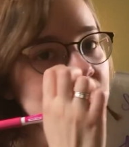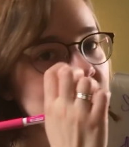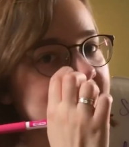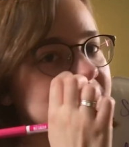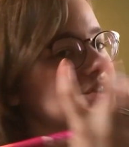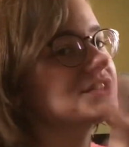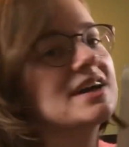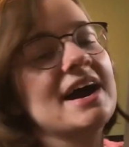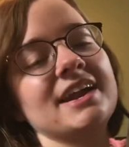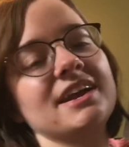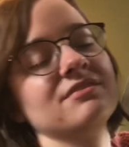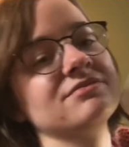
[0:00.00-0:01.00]
It's just
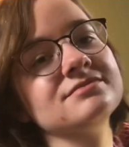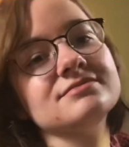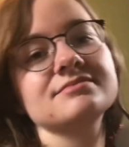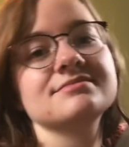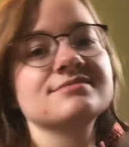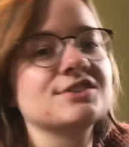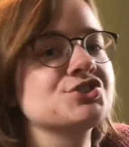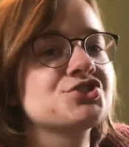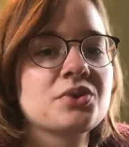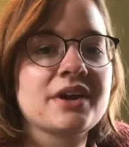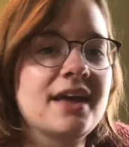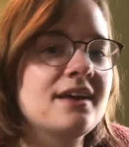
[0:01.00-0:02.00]
kind of the
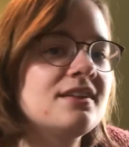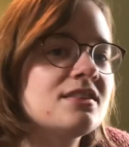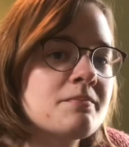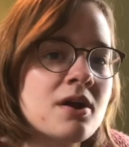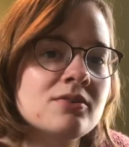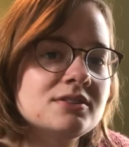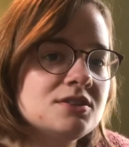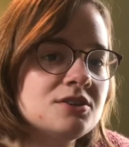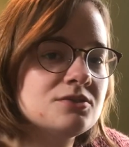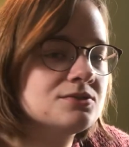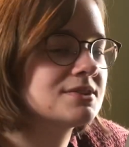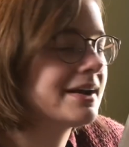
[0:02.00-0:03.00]
shorthand that poets
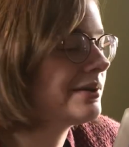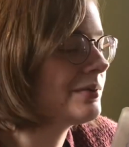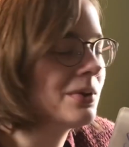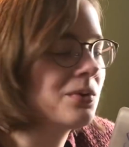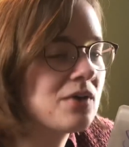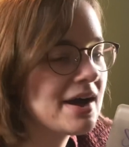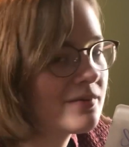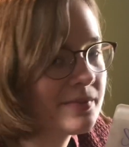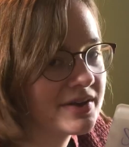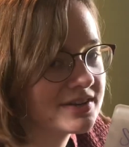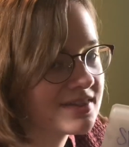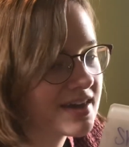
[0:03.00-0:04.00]
use. I don't know why we
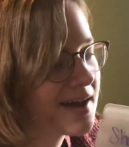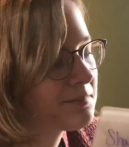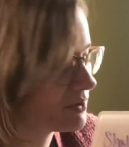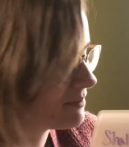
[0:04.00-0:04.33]
picked that, but we